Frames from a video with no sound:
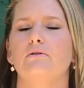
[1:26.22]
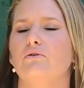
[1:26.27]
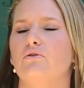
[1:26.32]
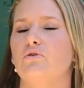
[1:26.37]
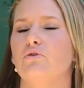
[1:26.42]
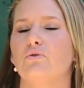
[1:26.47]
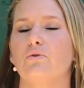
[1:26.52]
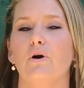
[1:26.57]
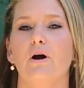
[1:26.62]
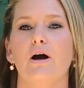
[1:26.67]

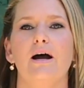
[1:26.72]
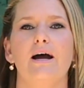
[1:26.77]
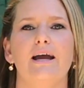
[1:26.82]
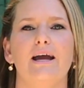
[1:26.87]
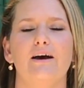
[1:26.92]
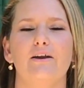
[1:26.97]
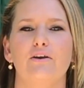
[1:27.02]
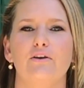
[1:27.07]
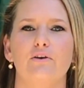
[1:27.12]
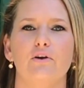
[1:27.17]
cry
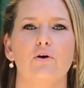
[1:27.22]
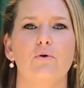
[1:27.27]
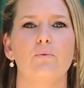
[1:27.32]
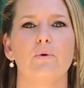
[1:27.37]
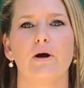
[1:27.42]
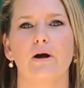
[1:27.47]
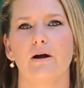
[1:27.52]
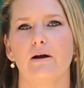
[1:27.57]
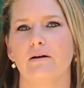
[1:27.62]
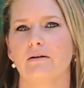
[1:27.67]
out of
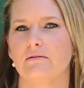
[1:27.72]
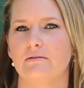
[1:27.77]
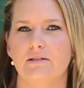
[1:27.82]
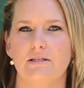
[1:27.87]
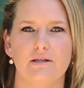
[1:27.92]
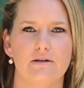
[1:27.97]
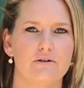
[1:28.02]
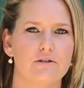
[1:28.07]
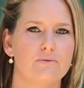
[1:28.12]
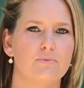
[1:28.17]
nowhere,
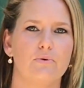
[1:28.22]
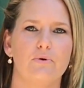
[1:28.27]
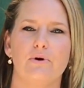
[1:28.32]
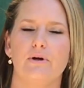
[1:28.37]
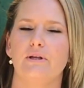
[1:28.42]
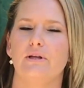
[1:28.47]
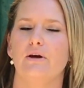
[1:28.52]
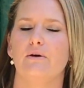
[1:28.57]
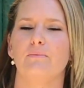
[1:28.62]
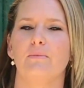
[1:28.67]
tears
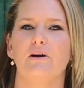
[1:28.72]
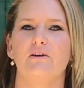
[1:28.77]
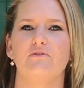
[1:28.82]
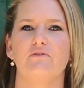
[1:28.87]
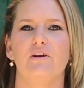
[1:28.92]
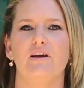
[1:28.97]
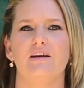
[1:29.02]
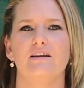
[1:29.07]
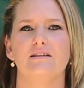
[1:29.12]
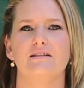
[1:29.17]
pouring down my
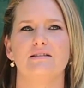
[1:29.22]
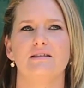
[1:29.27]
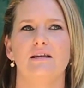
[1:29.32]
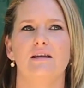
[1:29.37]
face,